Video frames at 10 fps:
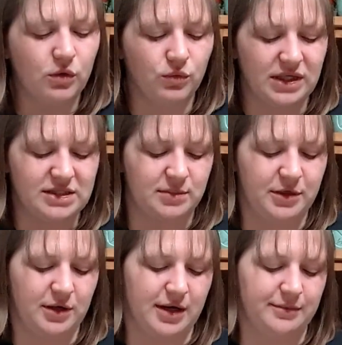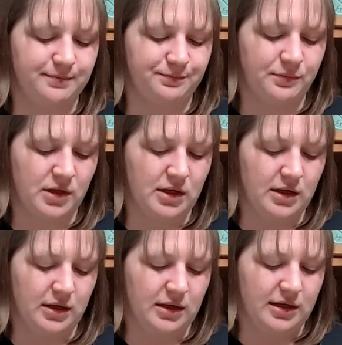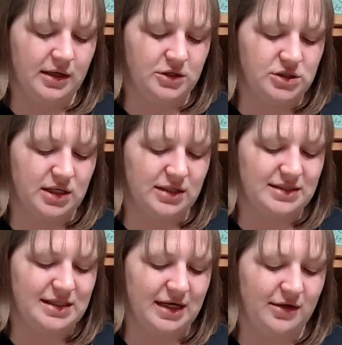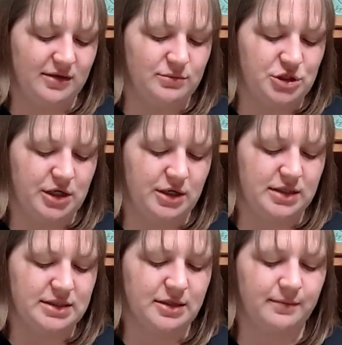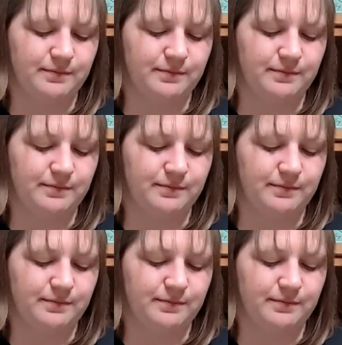Right to the bitter end. Now I just gotta dig out them cherries.